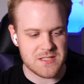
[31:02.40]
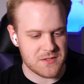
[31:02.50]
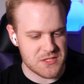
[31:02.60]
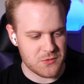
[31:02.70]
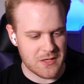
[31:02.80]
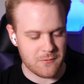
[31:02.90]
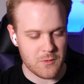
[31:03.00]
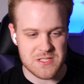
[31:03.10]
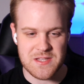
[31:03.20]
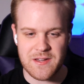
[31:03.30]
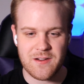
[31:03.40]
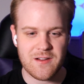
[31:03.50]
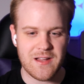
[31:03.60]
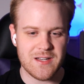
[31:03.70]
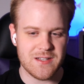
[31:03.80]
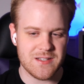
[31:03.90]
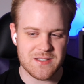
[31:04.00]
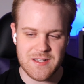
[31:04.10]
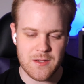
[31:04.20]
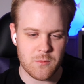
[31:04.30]
tells you kind of what's there, and
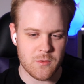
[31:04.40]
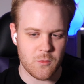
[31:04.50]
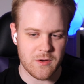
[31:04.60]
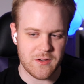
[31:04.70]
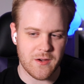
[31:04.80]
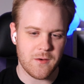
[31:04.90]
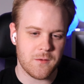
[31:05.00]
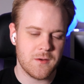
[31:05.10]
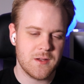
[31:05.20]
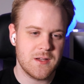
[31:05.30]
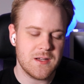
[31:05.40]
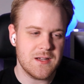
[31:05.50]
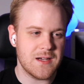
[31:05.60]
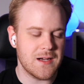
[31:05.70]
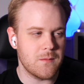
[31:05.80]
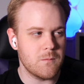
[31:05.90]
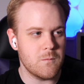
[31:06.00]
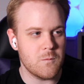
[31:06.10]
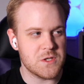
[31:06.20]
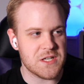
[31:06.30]
hit record and go. Um,
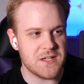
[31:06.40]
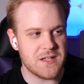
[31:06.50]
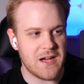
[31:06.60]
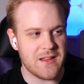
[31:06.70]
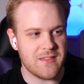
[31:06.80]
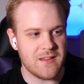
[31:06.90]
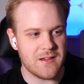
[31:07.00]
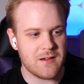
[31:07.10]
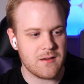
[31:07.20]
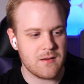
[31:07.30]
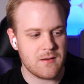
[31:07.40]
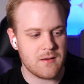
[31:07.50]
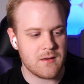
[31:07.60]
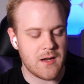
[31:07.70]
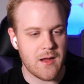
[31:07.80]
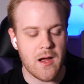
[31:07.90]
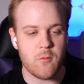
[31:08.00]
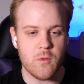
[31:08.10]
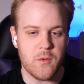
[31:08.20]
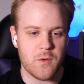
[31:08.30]
which I, I think I, I
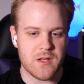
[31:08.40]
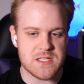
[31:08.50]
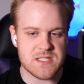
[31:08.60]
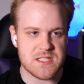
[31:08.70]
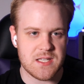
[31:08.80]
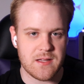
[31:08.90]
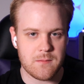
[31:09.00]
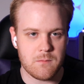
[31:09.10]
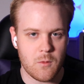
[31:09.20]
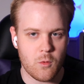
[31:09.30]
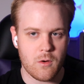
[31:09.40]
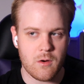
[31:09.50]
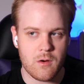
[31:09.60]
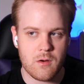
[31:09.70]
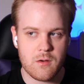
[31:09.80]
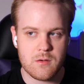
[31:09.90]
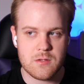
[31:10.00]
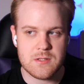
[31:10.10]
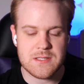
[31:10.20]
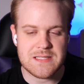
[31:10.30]
really want to see like more
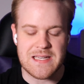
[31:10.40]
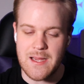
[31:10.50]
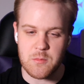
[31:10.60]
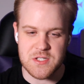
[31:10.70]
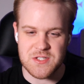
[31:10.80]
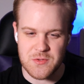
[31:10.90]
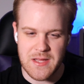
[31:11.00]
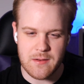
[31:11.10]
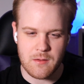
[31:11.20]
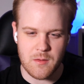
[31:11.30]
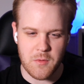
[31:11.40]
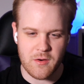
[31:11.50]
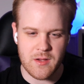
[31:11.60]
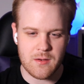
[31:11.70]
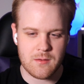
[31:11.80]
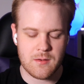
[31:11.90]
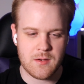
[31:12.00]
cameras do that on the market